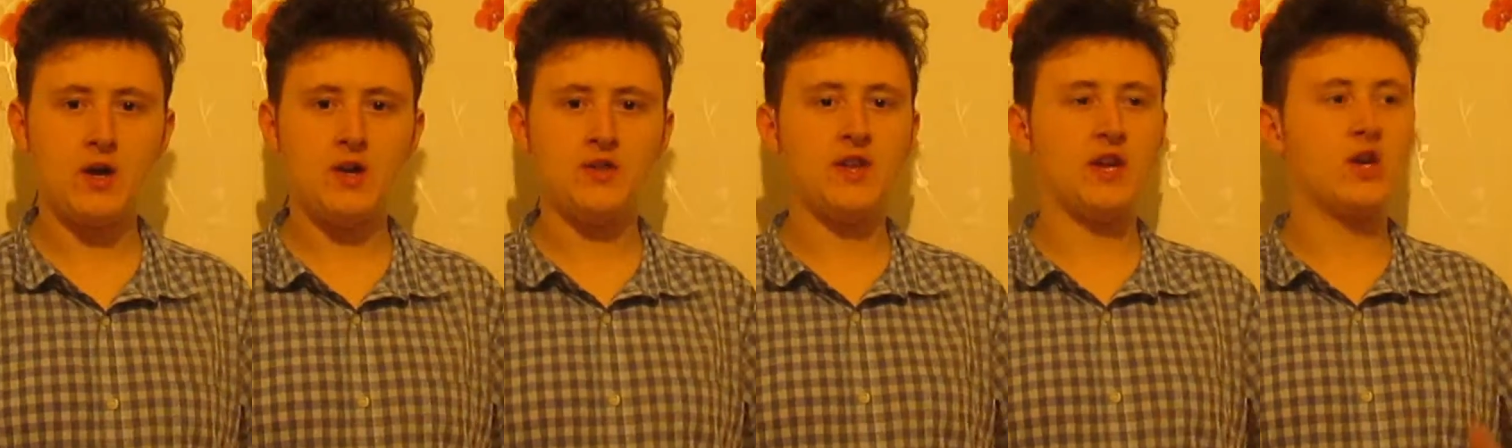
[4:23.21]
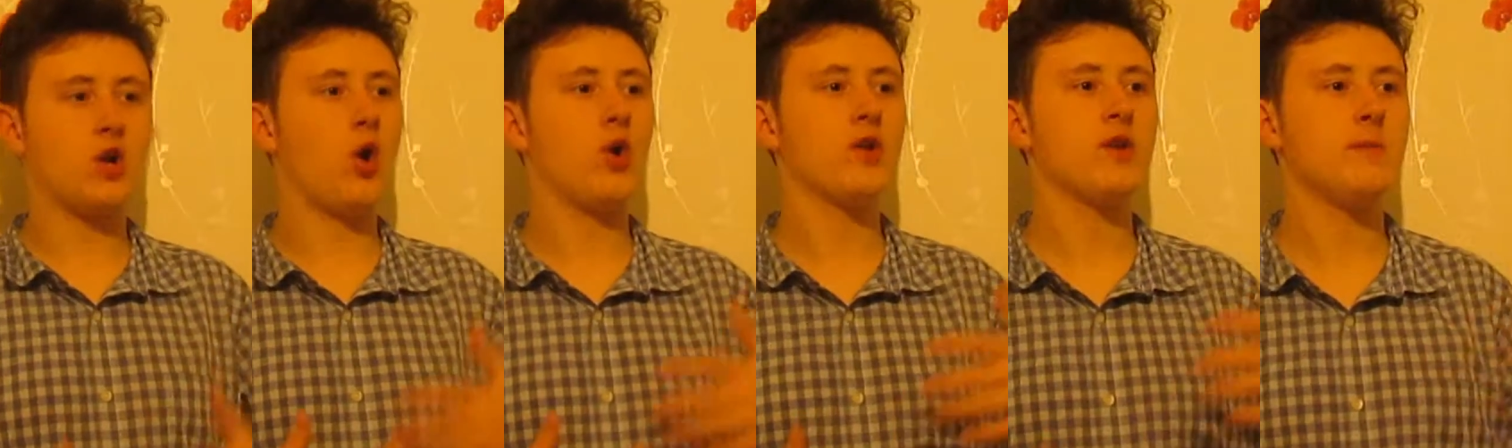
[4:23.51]
They
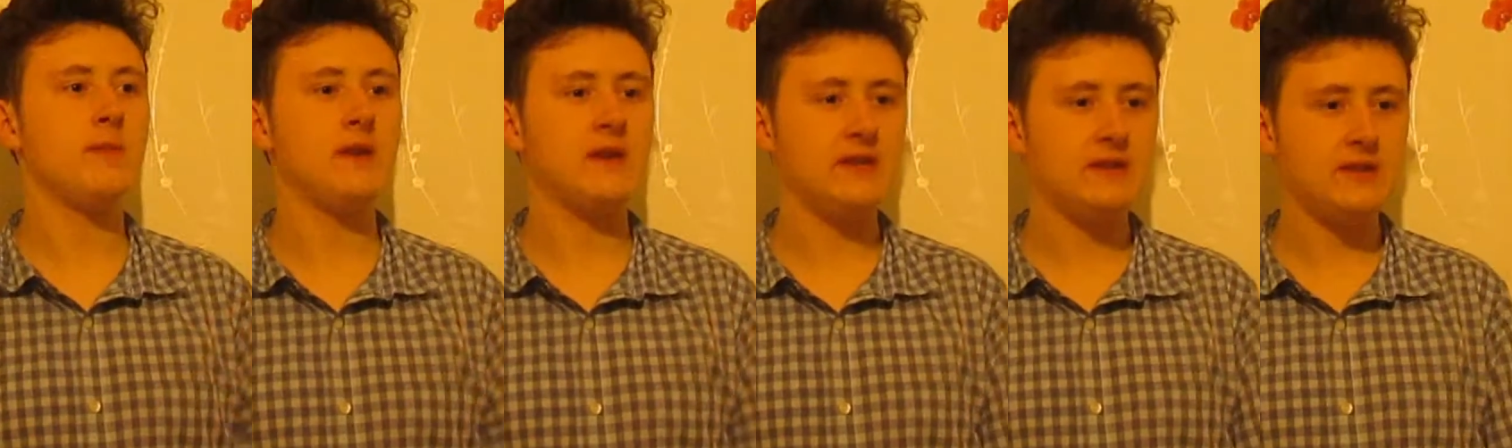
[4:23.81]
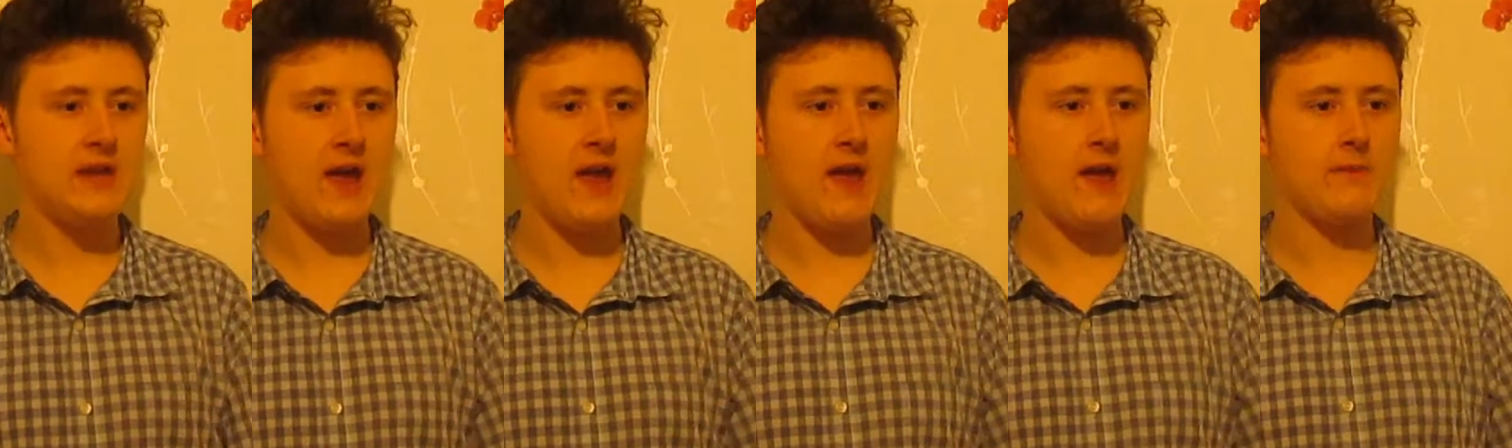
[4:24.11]
call you mean
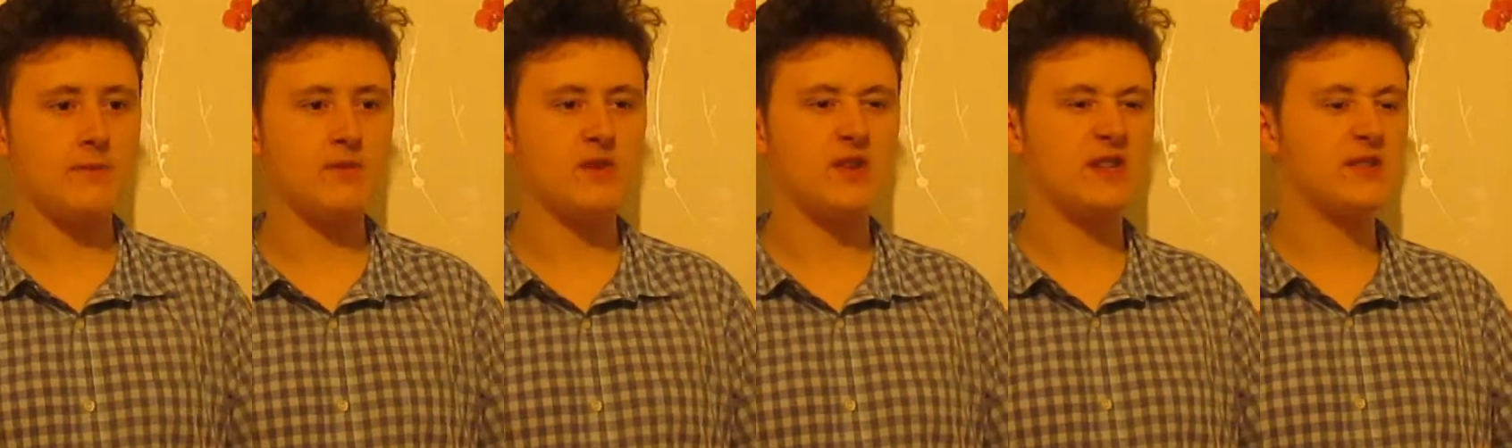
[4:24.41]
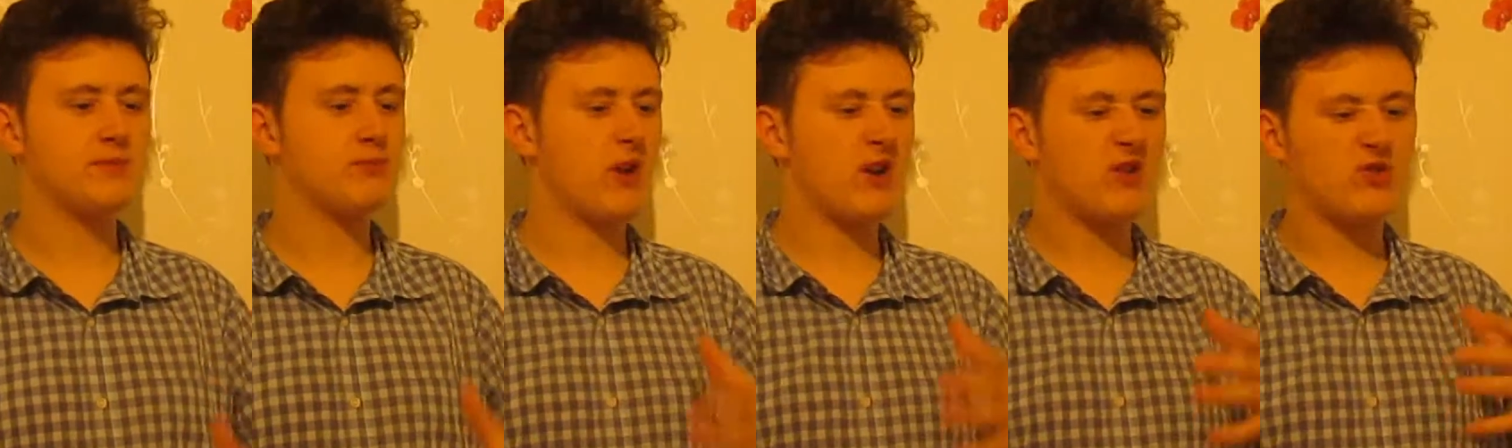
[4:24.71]
names, they
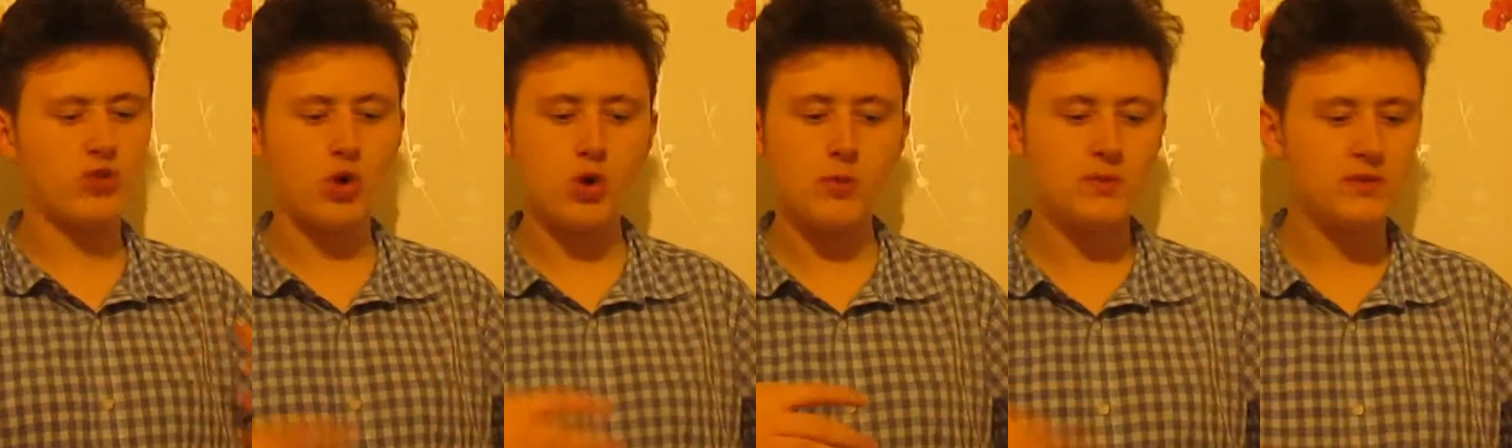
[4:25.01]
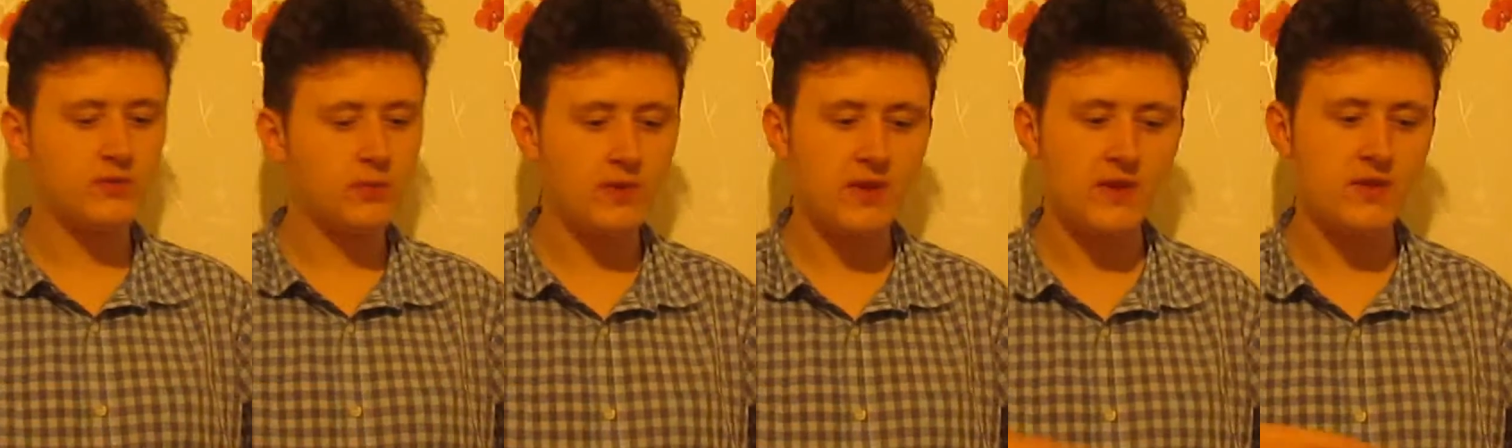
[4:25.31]
spread
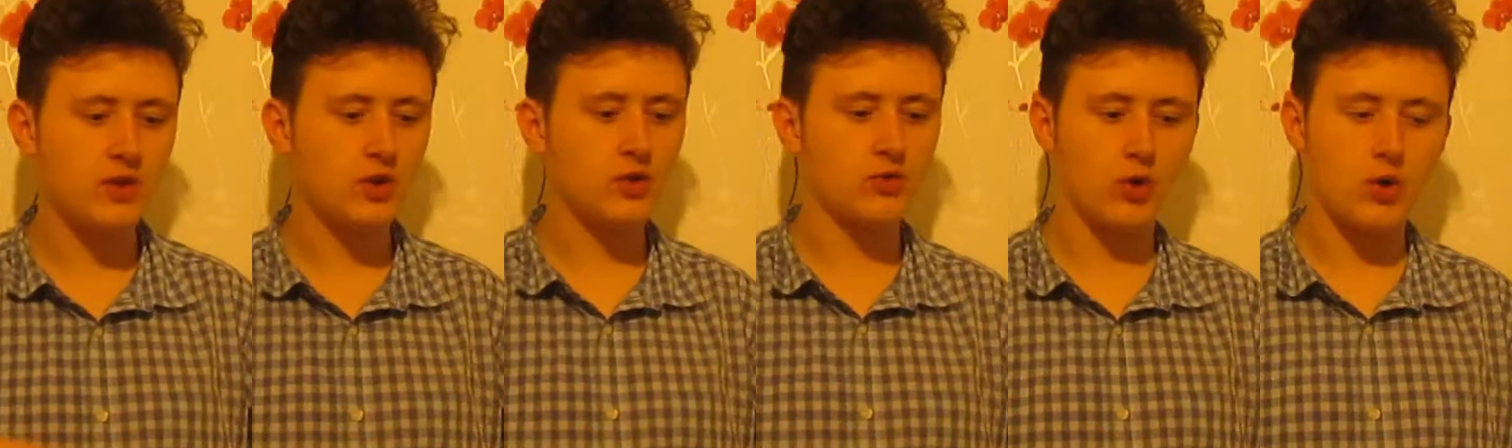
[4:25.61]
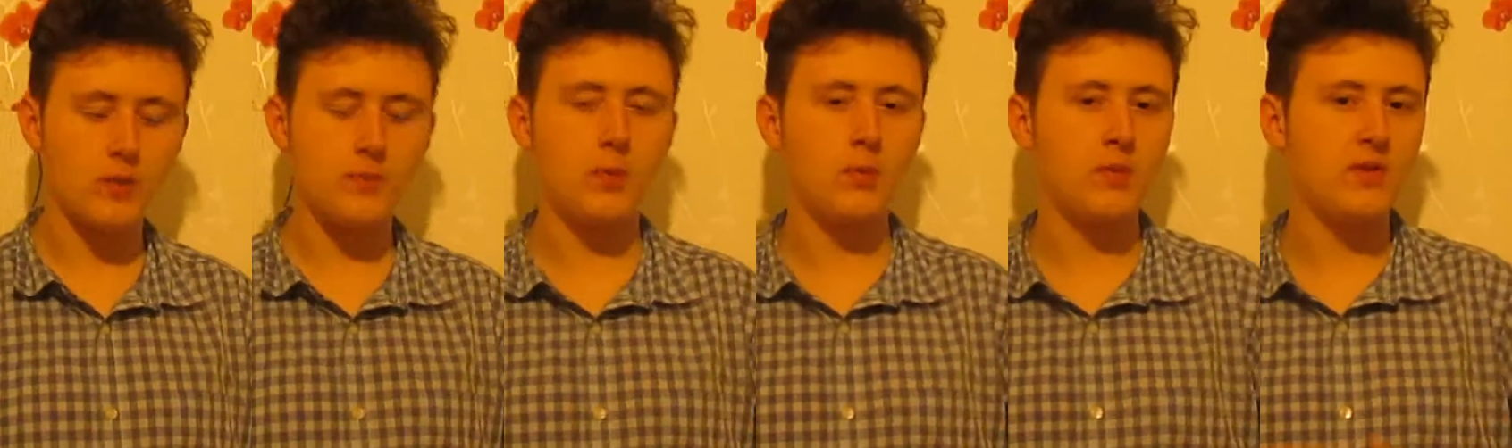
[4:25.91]
rumours within the
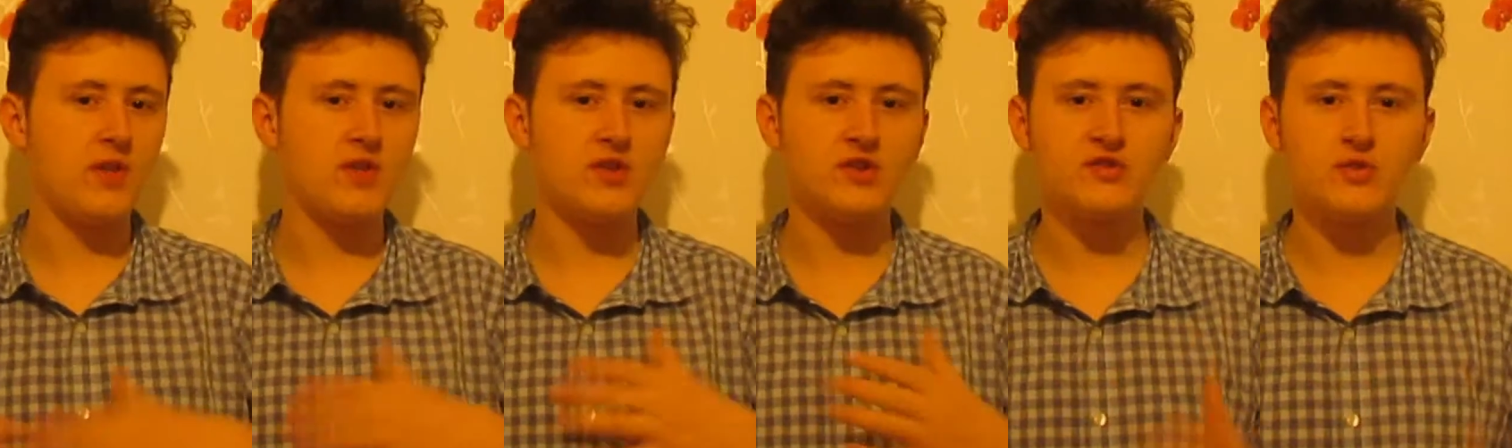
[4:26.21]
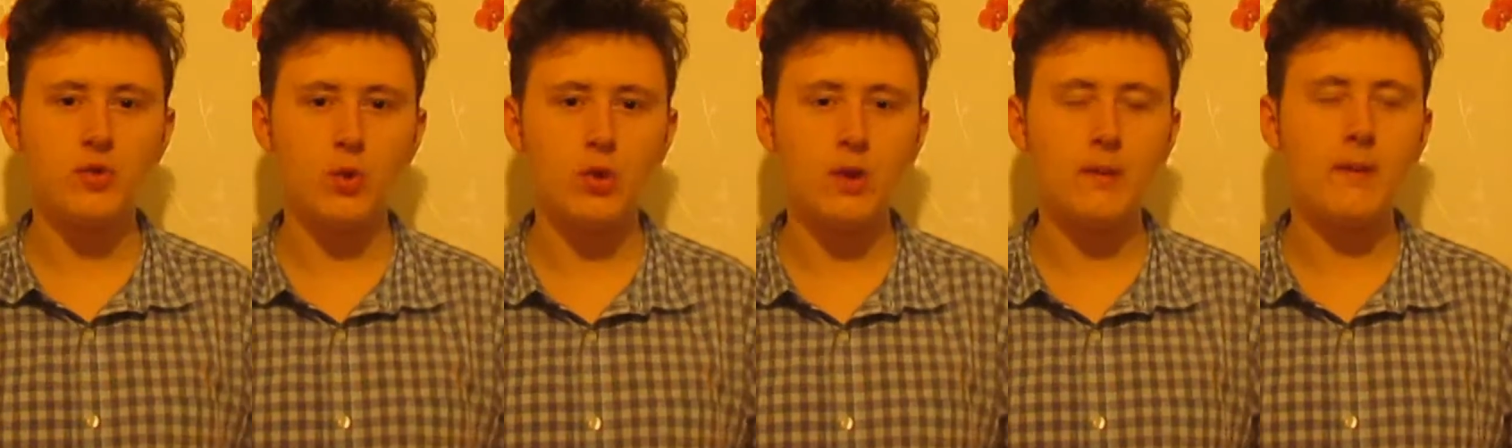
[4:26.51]
group and within the
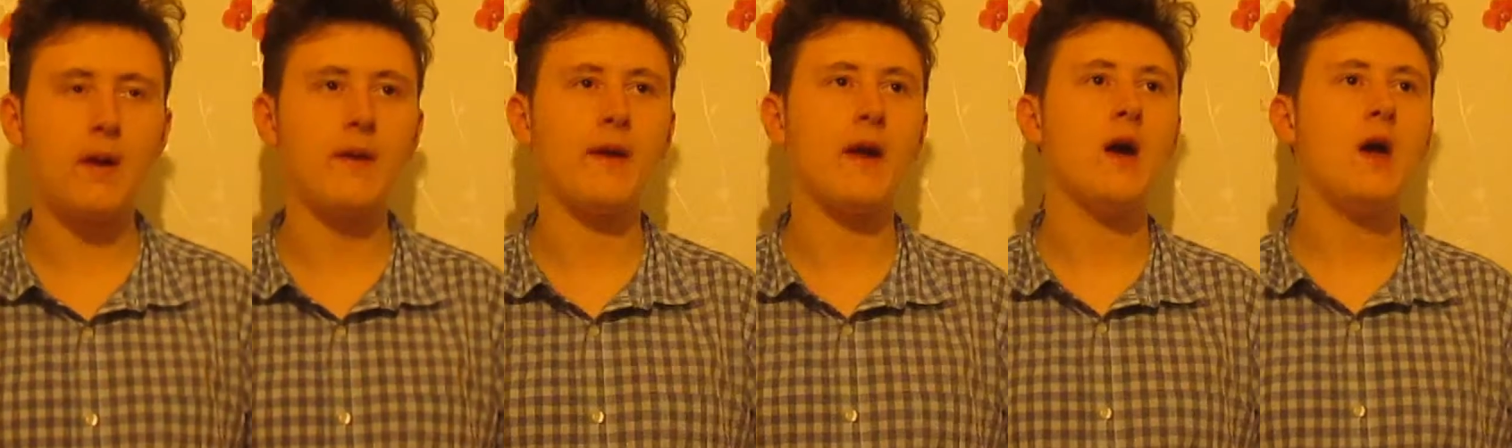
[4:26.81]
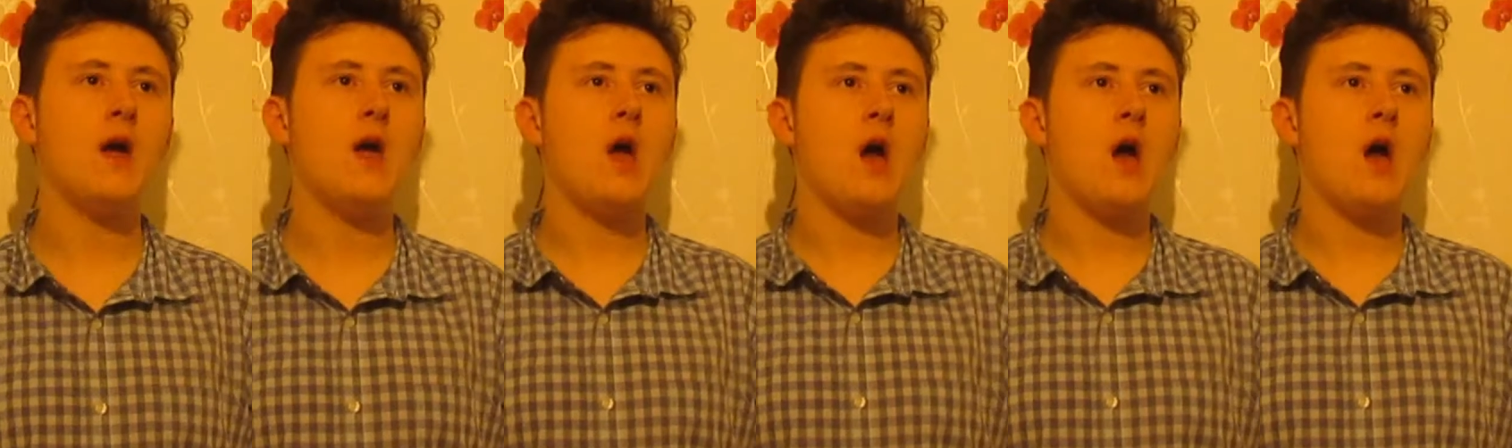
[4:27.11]
school about you